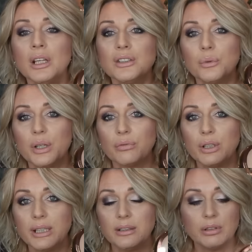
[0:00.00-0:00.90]
So I
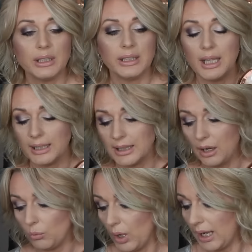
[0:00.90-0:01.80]
really like
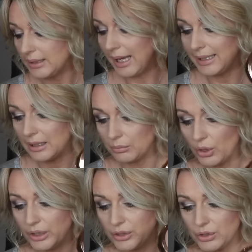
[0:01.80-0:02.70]
that one, and I'm
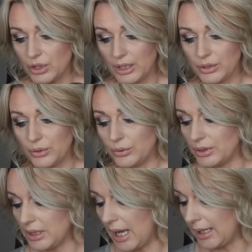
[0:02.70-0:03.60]
going to try to
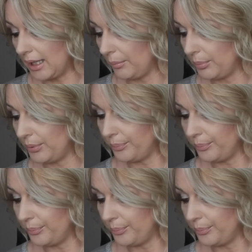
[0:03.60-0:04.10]
use that up.